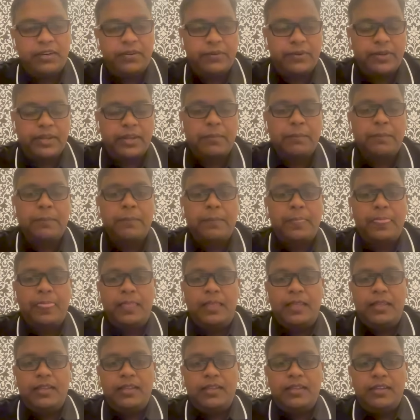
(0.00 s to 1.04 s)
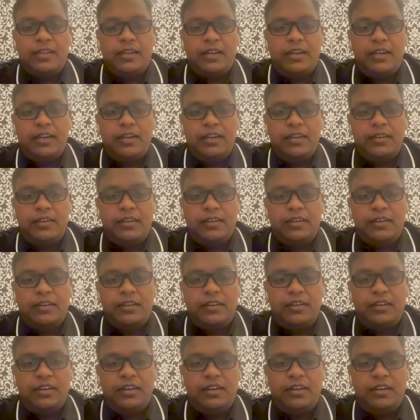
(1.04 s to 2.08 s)
today. And
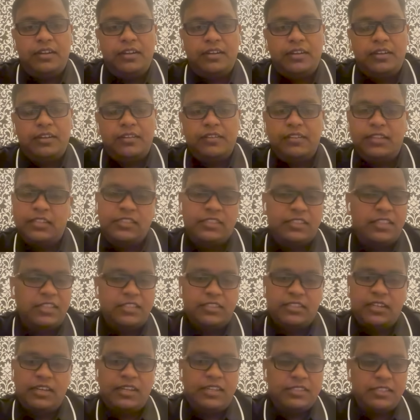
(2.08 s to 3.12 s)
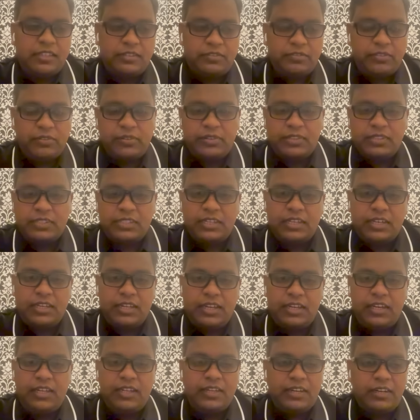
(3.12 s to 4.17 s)
that's the laser focus, and
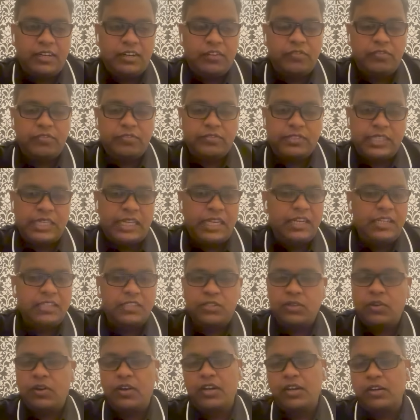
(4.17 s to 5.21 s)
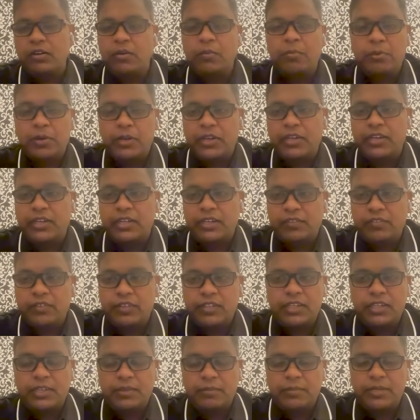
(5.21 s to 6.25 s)
any kind of sale is not a top priority for
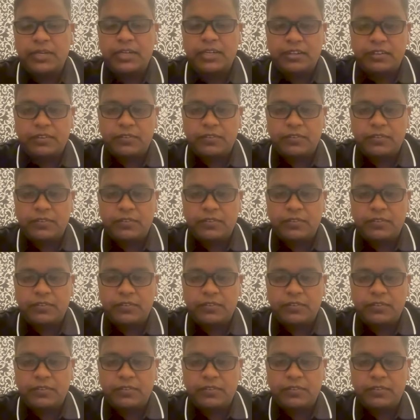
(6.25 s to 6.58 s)
the team right now.